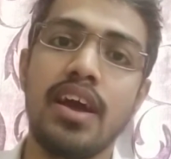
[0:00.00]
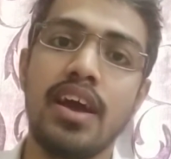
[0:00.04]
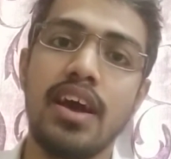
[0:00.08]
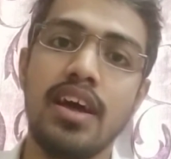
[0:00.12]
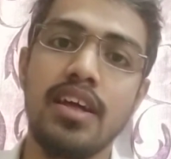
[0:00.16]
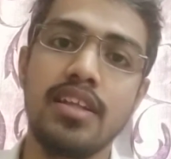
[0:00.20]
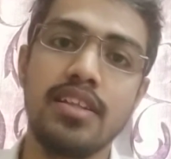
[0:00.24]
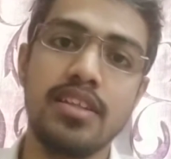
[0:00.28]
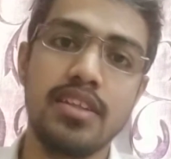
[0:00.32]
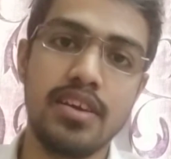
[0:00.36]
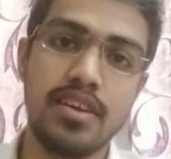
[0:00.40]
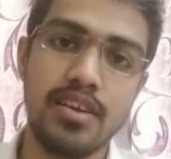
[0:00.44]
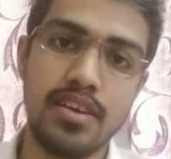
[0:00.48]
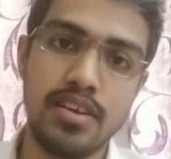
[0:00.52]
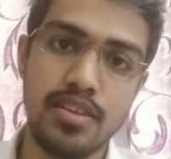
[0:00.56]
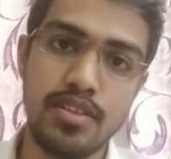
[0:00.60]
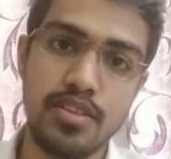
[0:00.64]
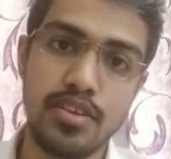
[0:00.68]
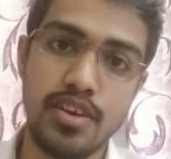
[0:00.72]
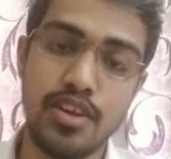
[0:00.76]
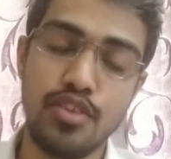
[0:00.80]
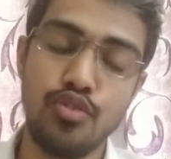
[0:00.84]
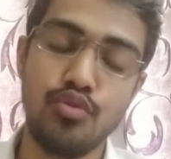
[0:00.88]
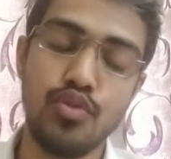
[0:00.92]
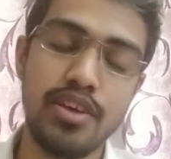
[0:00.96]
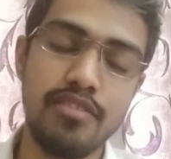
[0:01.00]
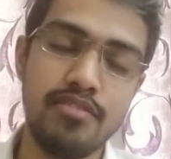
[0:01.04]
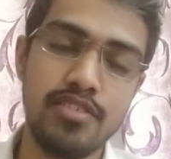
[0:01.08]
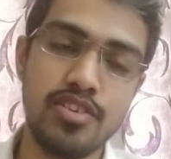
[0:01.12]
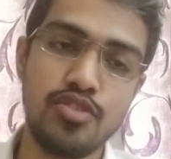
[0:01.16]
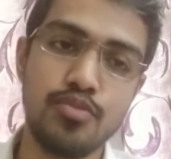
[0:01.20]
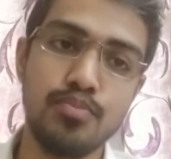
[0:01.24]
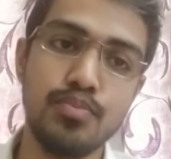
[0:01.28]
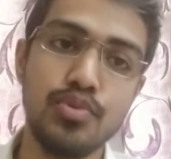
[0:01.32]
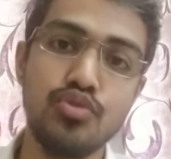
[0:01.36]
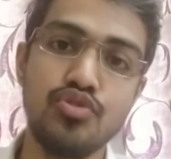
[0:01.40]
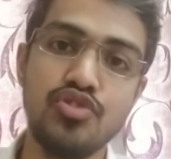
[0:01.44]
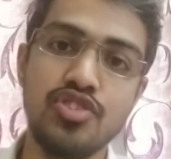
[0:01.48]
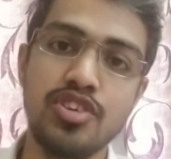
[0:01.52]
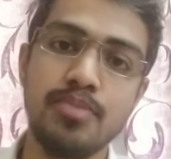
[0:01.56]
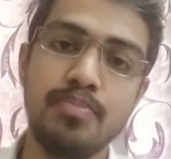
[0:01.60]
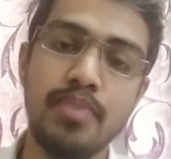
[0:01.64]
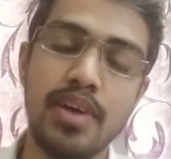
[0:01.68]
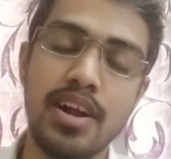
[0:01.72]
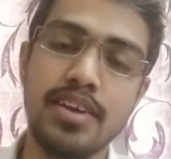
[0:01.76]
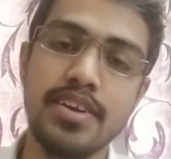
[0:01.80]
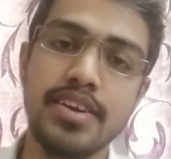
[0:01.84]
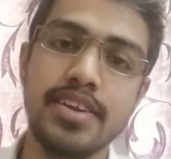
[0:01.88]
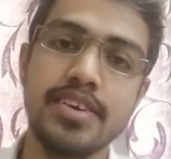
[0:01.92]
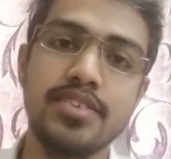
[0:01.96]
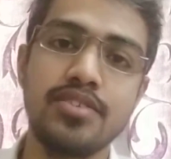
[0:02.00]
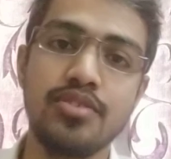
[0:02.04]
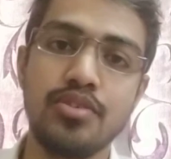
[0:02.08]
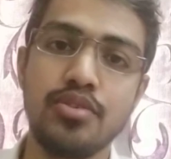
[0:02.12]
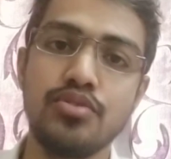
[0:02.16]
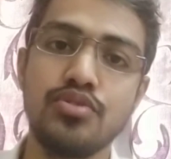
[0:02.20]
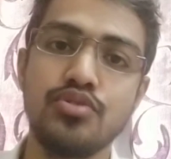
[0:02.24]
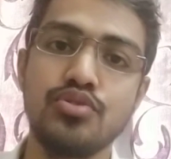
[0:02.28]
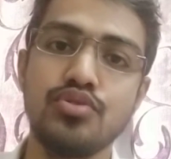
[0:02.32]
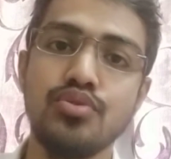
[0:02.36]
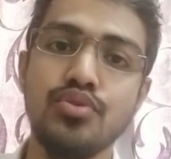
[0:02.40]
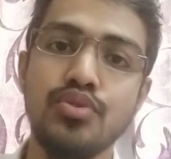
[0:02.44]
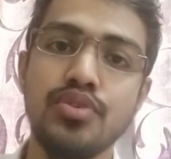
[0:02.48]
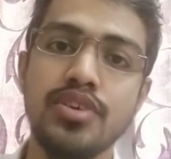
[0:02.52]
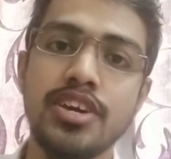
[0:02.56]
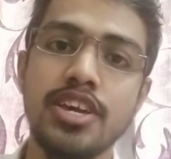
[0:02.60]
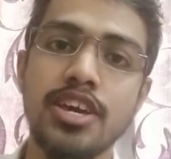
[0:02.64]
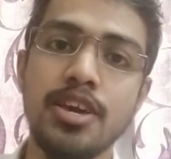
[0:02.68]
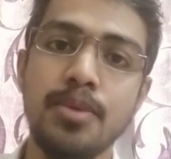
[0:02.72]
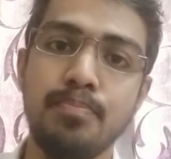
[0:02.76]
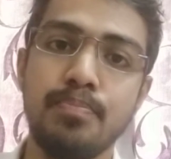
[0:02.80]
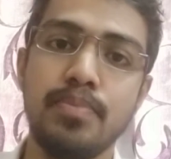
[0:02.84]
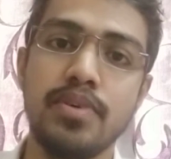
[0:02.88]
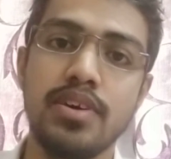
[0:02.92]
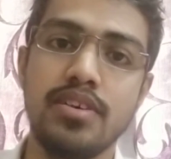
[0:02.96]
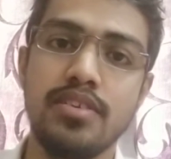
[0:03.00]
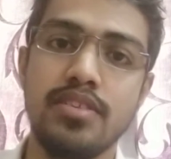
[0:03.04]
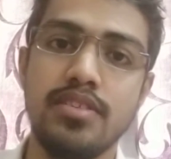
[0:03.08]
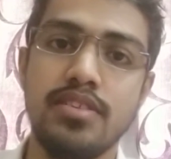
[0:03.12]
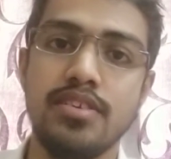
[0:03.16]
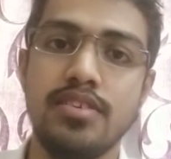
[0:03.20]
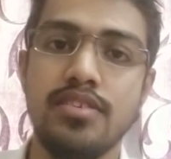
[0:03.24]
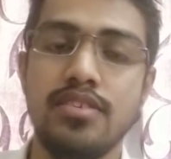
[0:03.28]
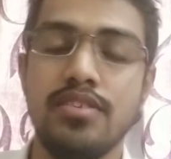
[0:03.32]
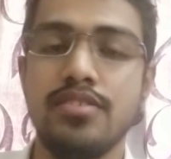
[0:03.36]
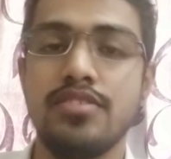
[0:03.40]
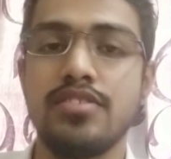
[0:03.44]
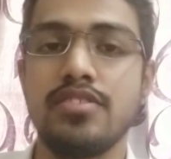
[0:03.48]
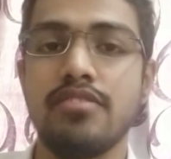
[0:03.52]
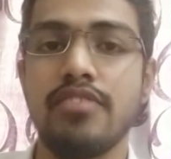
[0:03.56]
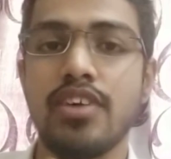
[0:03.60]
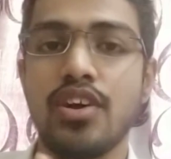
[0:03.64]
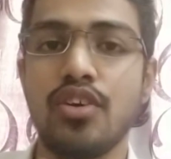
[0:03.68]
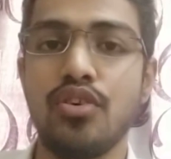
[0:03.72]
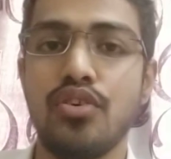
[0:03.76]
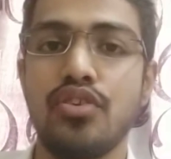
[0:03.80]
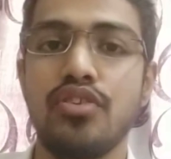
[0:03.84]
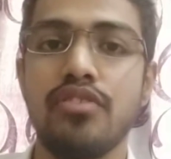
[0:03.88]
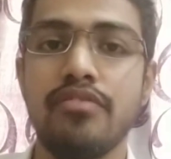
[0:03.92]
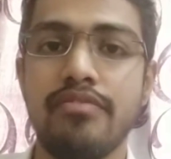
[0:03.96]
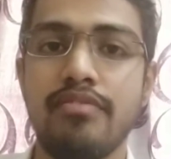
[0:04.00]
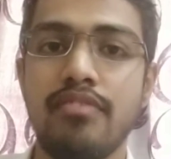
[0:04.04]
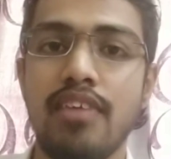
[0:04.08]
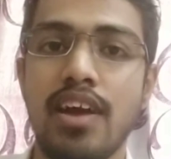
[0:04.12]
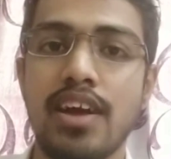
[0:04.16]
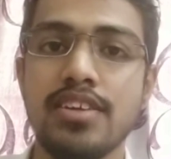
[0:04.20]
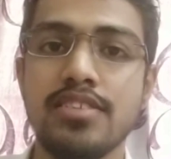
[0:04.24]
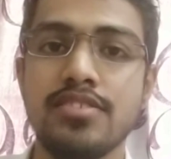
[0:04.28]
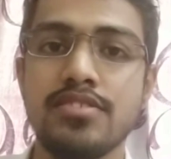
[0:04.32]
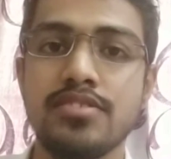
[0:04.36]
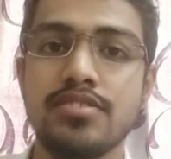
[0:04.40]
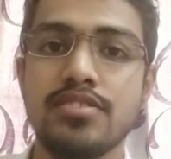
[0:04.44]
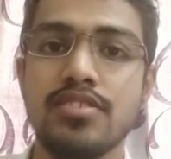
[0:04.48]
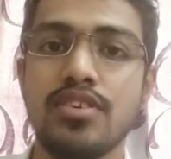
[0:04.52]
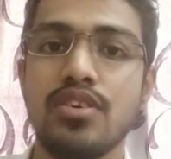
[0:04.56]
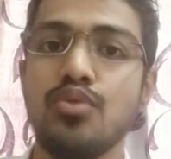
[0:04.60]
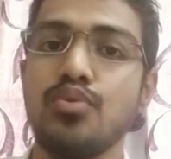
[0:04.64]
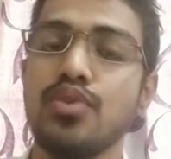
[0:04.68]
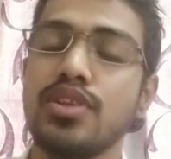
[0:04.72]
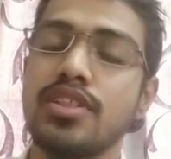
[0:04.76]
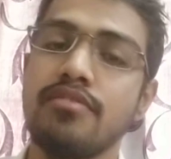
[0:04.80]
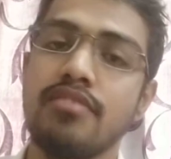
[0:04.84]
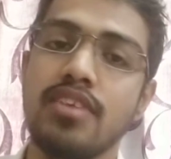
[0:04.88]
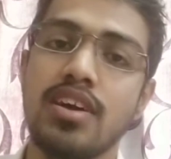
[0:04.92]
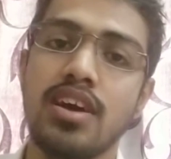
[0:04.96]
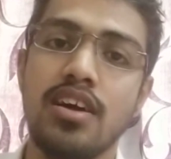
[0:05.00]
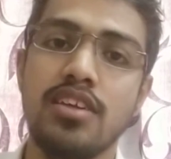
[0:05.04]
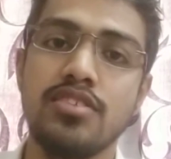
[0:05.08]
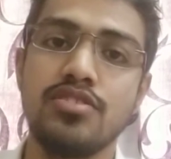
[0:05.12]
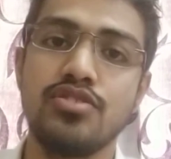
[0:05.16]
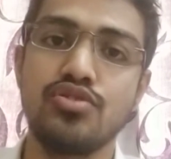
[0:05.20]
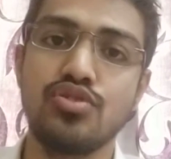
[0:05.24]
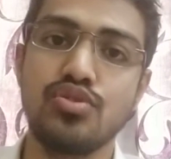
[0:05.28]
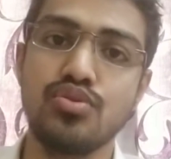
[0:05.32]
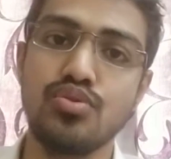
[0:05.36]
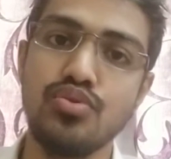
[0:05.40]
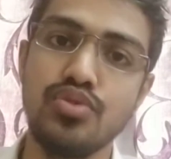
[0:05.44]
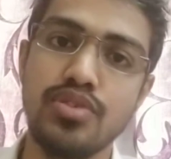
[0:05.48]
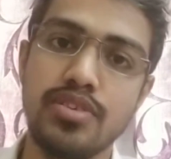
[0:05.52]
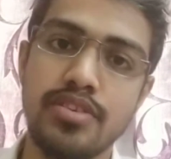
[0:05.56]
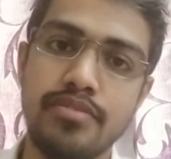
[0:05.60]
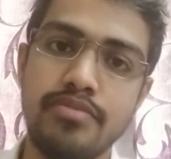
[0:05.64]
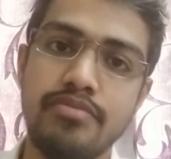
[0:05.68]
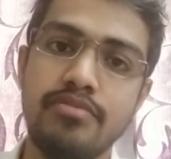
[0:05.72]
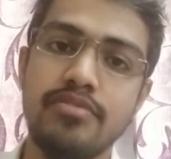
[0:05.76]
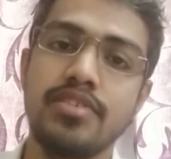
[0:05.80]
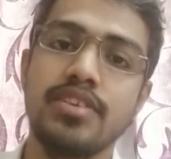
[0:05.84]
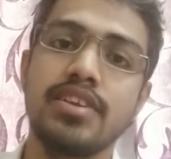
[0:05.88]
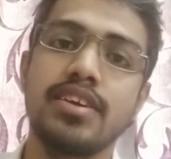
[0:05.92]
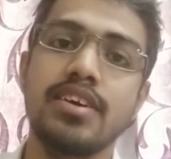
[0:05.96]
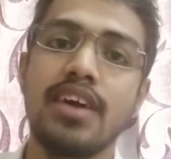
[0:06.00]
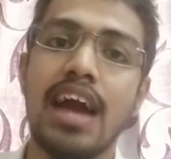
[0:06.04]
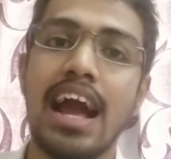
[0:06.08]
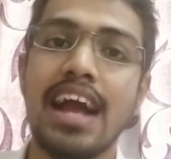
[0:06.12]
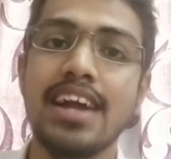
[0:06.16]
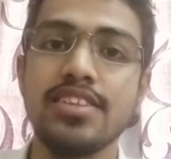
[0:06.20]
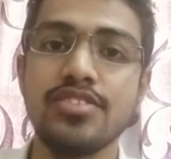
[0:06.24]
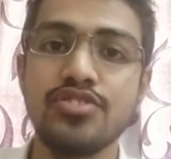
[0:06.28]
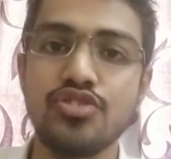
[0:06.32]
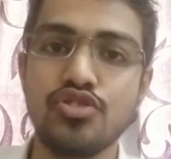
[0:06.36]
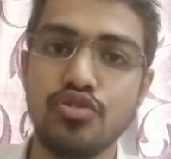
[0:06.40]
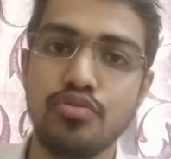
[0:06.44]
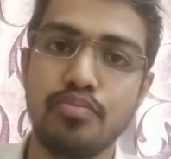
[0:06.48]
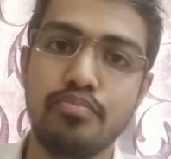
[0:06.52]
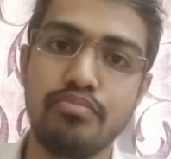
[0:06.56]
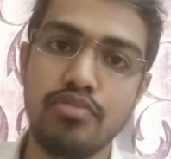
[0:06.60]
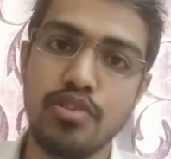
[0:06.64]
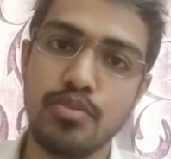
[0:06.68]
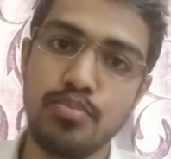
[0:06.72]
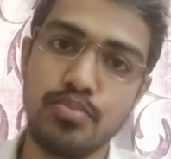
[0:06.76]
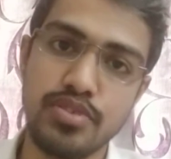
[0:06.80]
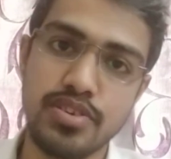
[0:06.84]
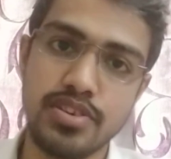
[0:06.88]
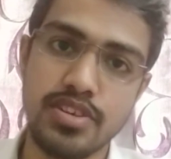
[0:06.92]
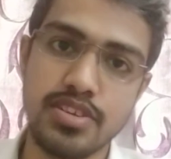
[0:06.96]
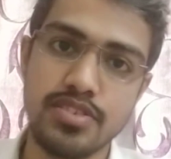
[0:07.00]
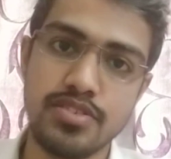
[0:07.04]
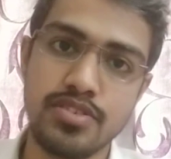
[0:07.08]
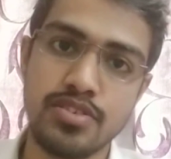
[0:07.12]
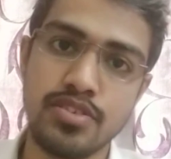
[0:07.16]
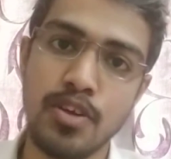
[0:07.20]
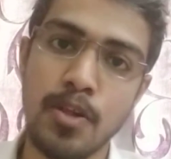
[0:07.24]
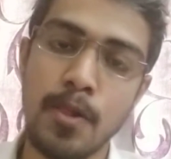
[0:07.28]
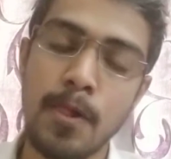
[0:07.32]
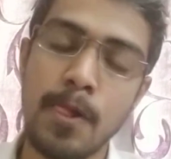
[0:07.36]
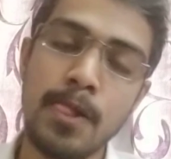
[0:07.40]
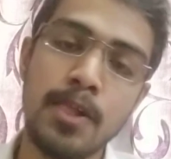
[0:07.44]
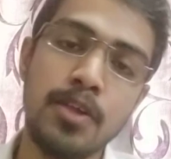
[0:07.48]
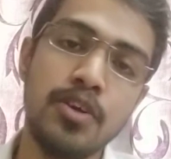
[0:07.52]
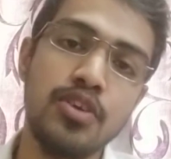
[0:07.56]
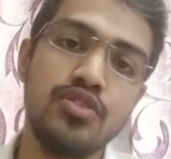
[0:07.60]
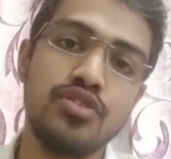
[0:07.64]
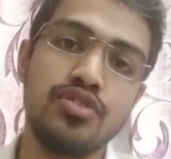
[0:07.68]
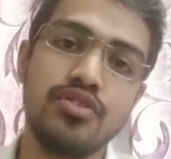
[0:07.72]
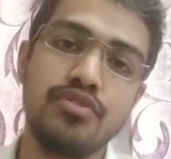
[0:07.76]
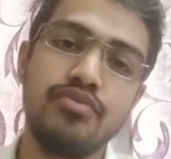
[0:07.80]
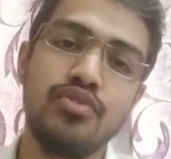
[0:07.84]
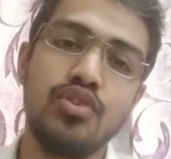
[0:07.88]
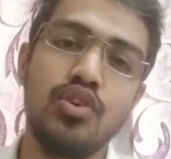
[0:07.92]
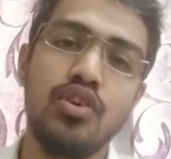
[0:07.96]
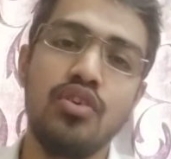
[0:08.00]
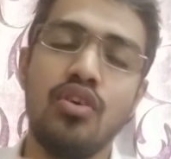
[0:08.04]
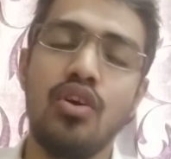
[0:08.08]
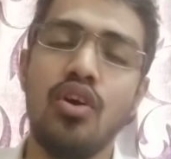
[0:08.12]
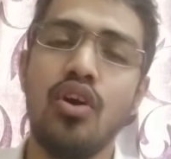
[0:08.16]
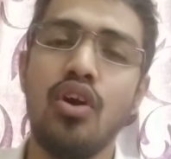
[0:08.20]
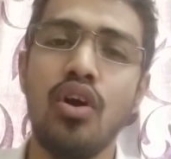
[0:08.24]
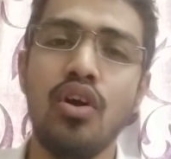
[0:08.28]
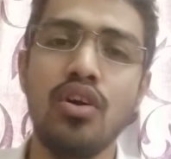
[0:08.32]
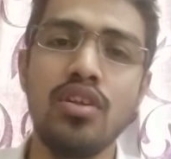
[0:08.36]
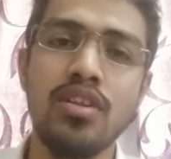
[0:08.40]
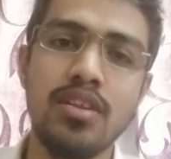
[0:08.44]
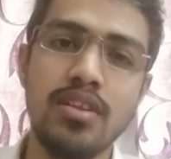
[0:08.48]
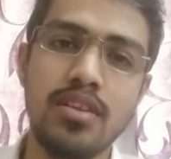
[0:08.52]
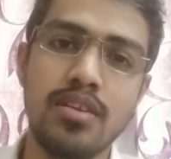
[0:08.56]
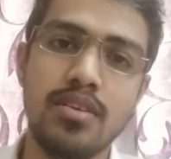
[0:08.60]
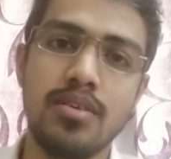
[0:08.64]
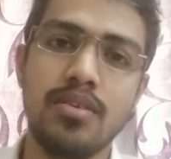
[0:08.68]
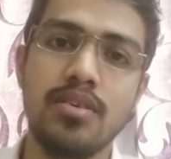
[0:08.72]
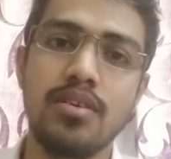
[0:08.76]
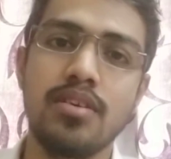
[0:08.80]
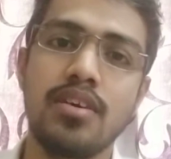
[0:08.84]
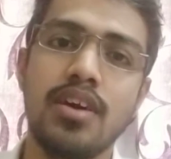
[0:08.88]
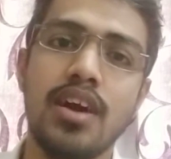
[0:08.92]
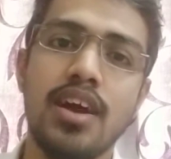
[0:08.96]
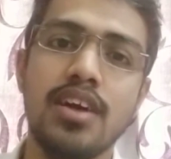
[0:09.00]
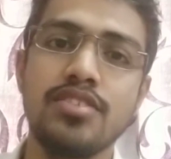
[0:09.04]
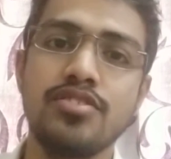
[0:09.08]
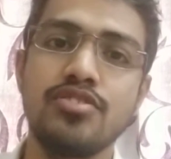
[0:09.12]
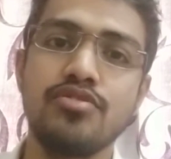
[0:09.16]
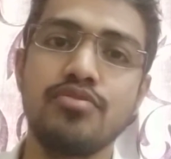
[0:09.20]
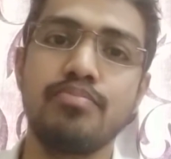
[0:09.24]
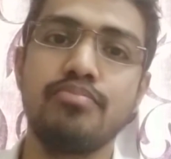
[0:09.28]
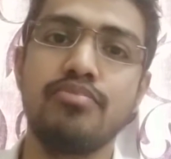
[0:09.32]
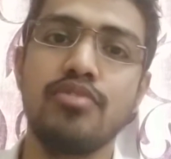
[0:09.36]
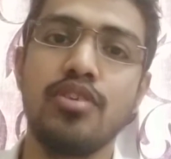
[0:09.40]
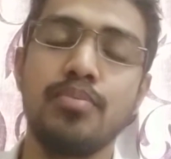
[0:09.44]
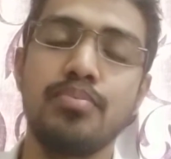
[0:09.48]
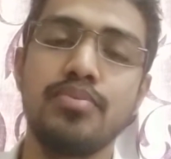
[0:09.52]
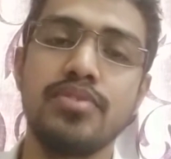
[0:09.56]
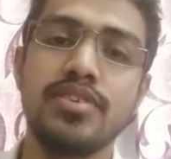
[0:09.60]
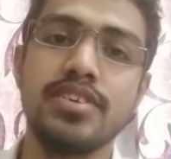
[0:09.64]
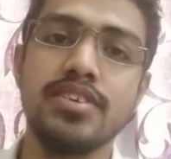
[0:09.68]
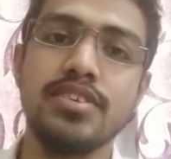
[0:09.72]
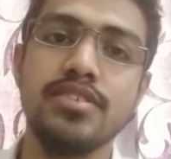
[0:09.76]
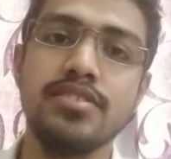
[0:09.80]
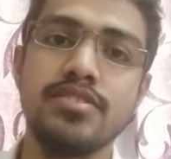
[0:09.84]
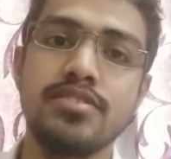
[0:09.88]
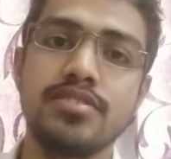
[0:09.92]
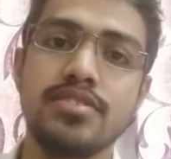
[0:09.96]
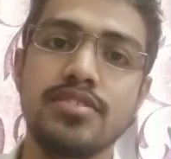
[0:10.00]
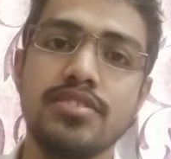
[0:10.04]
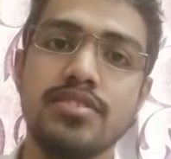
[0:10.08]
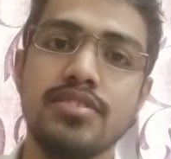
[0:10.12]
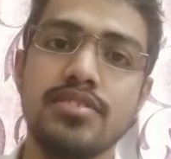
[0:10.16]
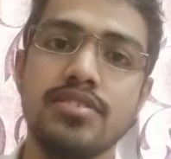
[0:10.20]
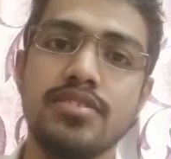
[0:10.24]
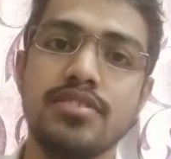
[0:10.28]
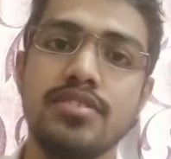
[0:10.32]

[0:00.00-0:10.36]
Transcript: And various municipalities also keep these record of rights with regards to different kinds of properties. So for all kinds of properties,